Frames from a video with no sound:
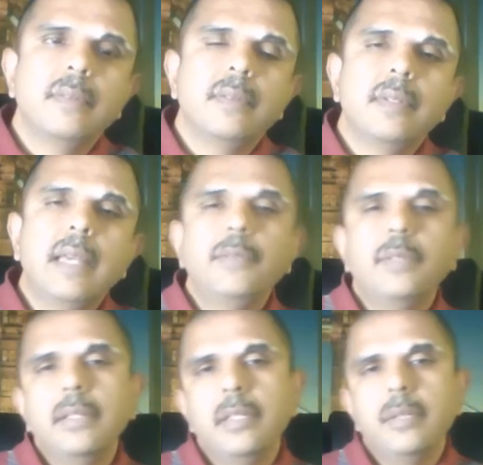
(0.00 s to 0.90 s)
After
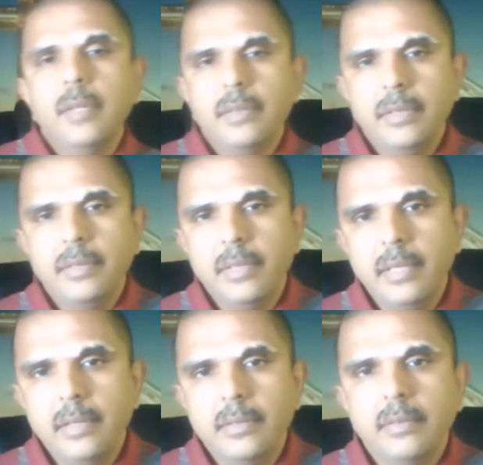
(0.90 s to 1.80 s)
I think about these
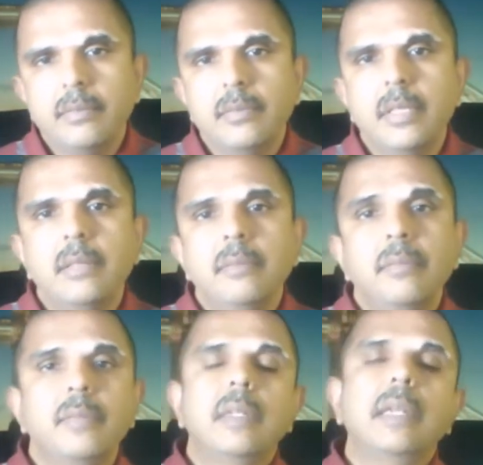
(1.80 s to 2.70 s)
things, then
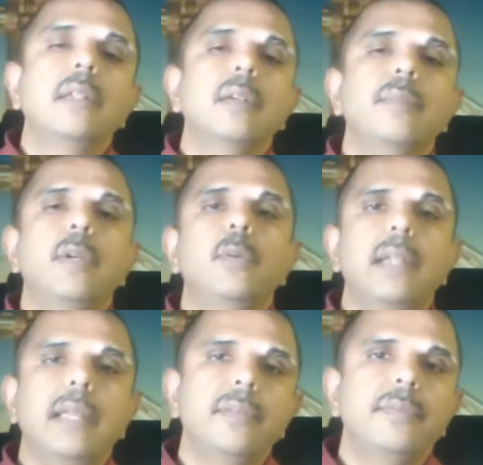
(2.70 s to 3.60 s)
I look at my own
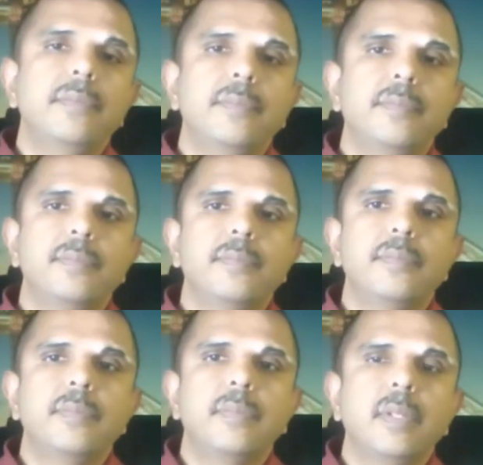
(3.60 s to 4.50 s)
life.
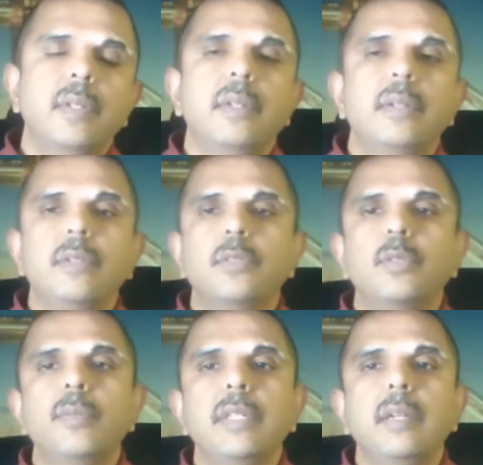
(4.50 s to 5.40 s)
There's so
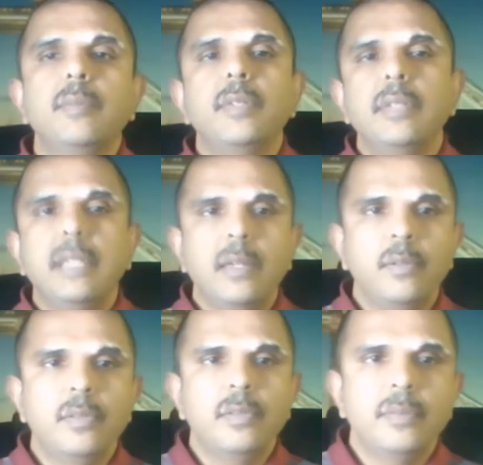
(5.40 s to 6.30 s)
many ups and
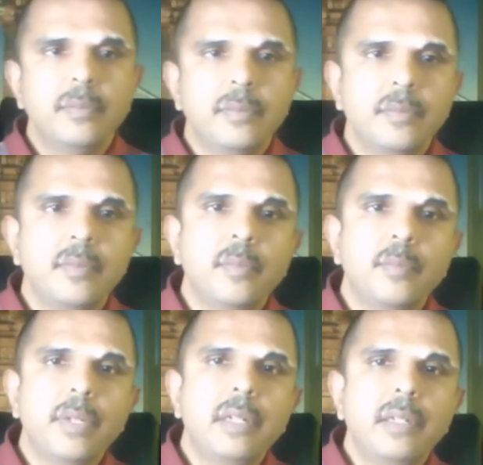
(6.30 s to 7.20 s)
downs,
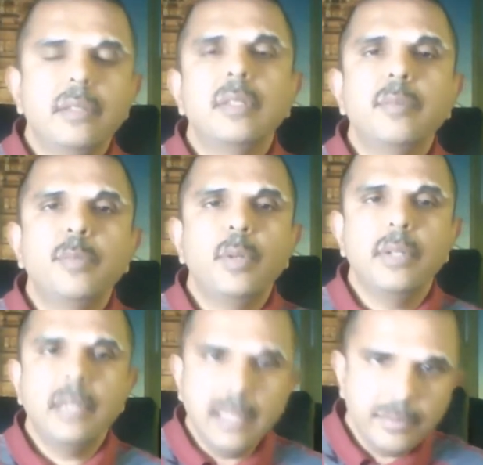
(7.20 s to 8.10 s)
but it is a temporary
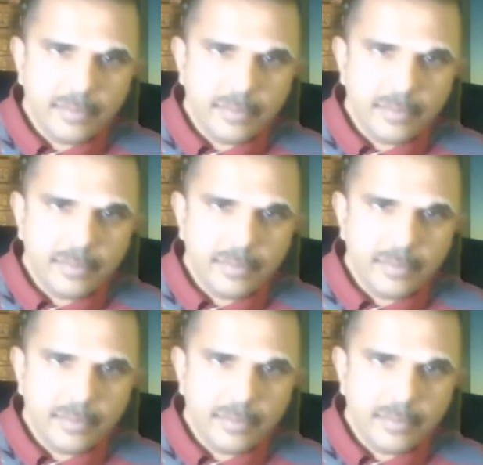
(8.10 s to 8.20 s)
life.